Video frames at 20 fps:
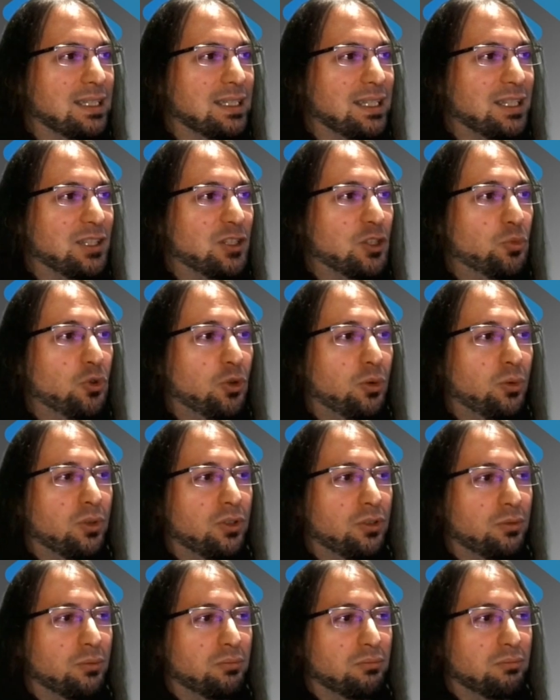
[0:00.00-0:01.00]
It's a book,
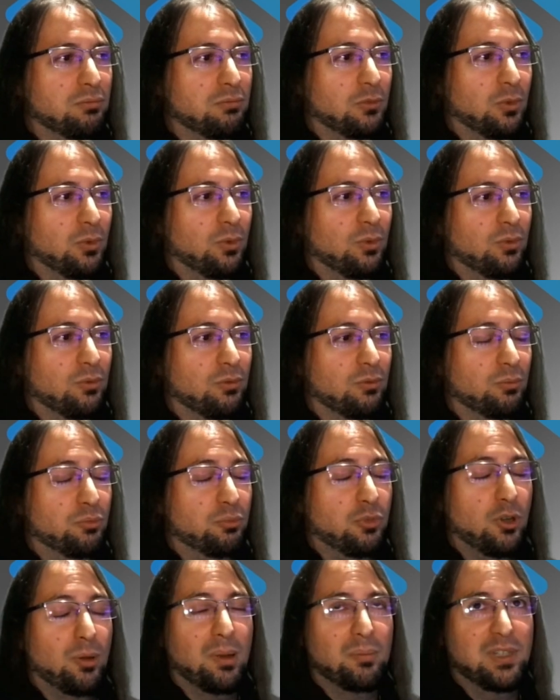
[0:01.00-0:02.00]

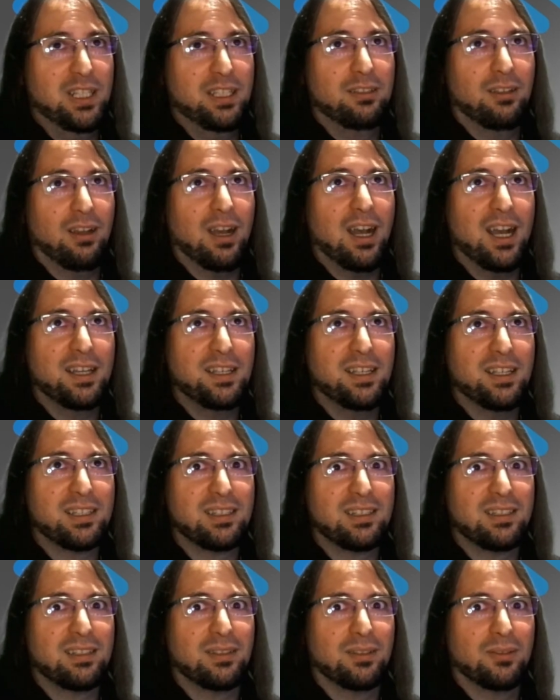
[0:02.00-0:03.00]
probably the
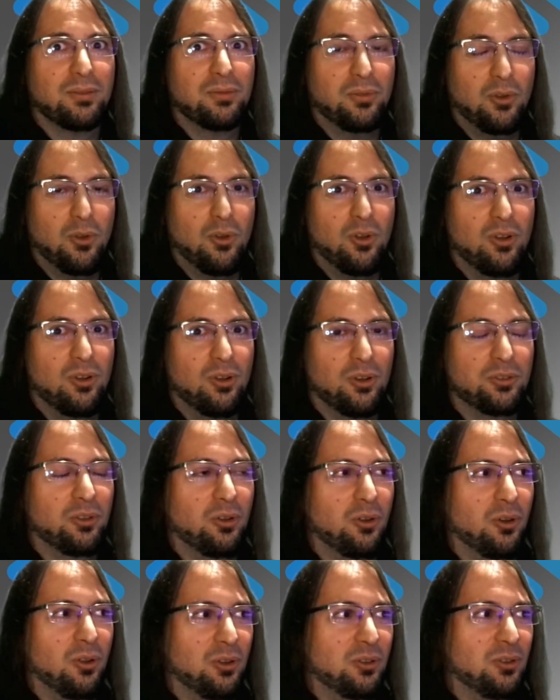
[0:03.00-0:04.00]
highest floor on the
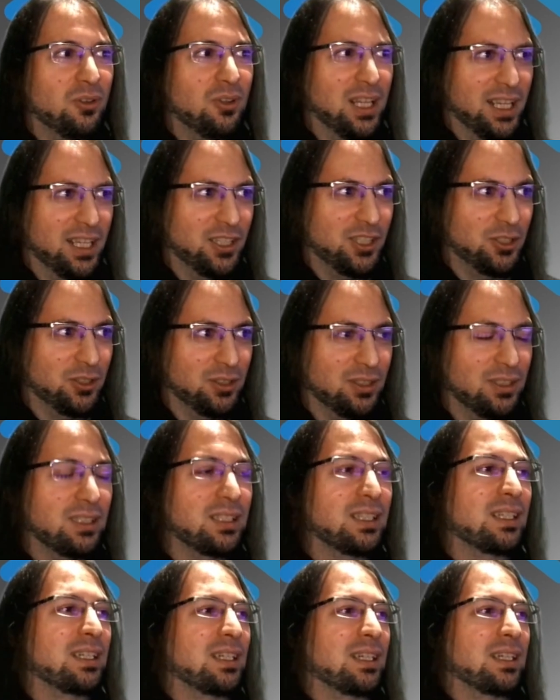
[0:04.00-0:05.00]
whole collection.
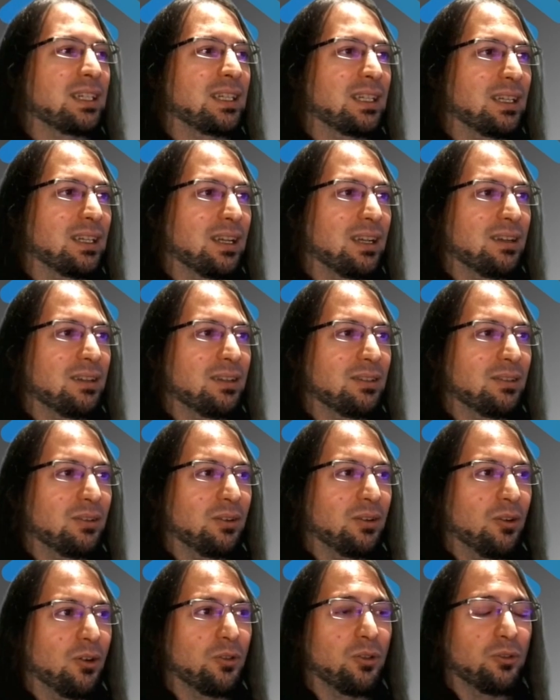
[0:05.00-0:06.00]

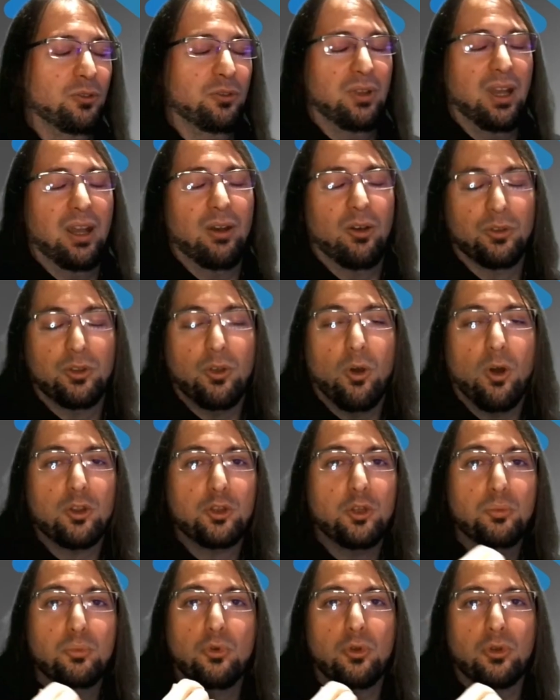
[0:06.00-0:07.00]
On all
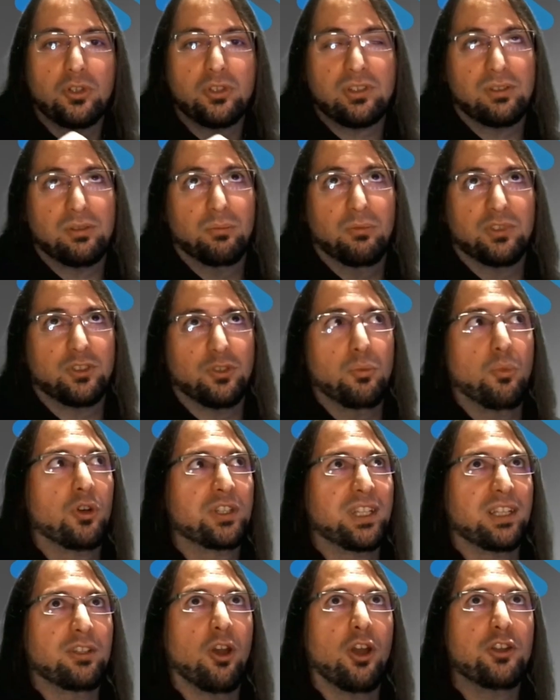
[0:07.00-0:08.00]
the books, so more
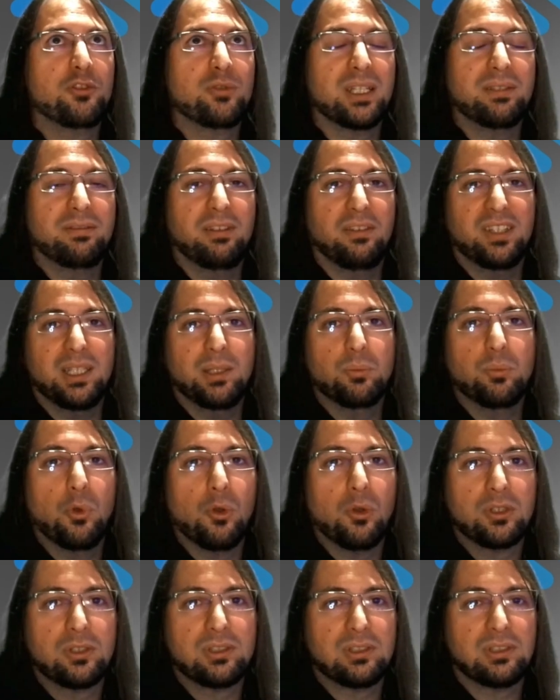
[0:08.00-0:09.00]
than 150
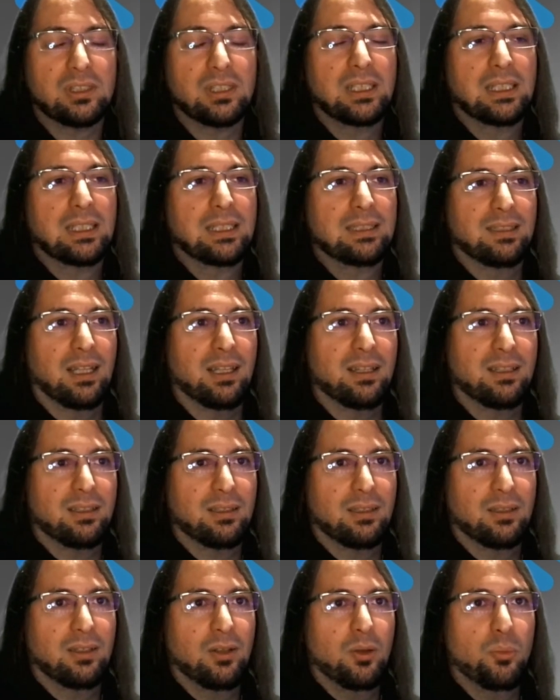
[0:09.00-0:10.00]
books that
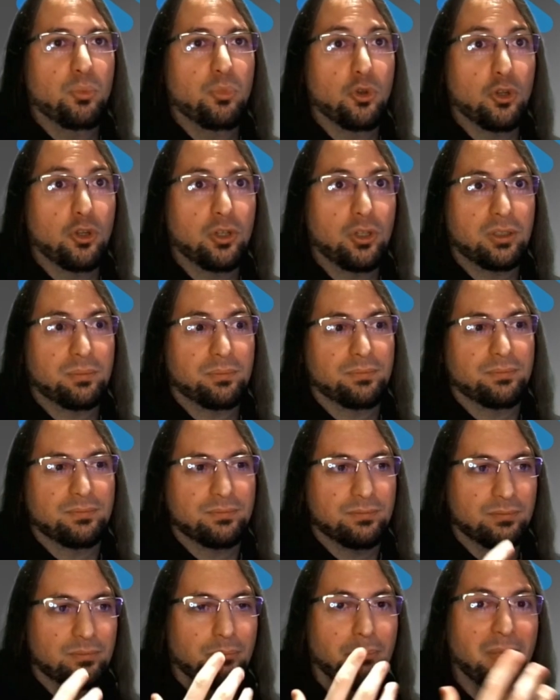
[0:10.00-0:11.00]
book
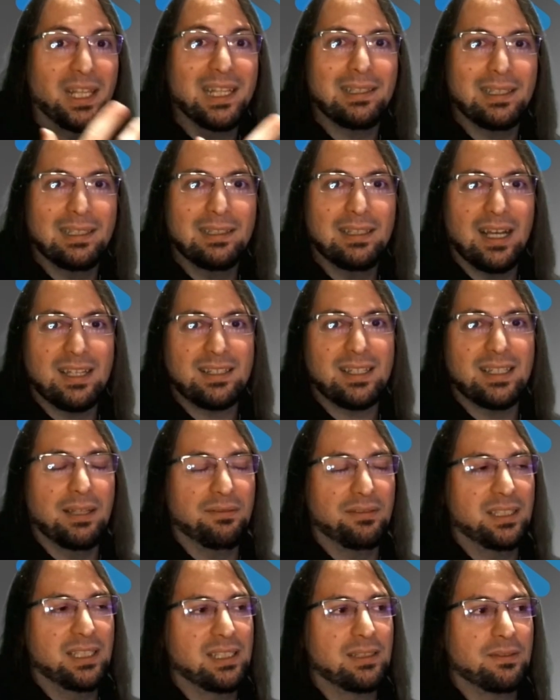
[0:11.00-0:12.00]
minted as
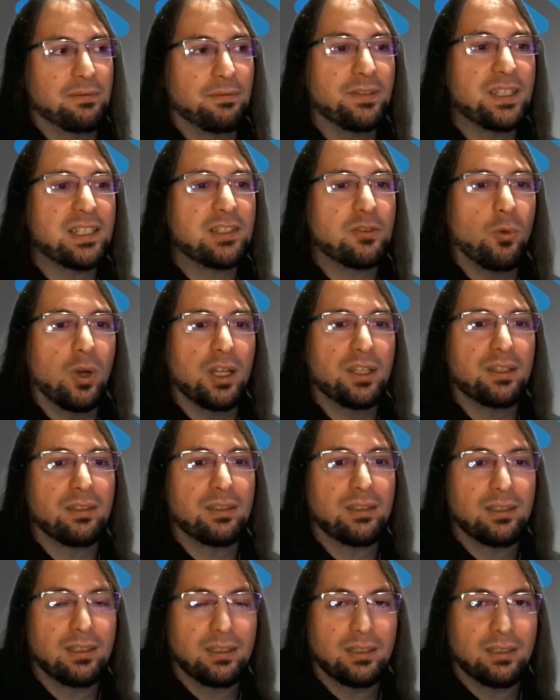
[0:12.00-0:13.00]
NFTs, this one
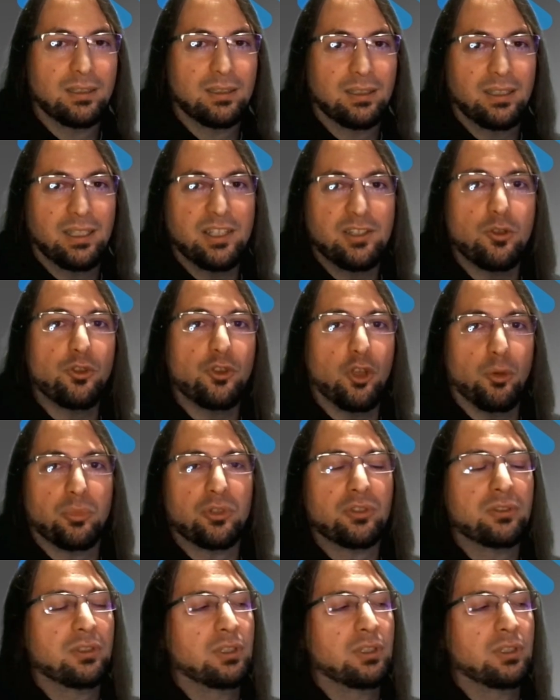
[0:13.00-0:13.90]
is on top.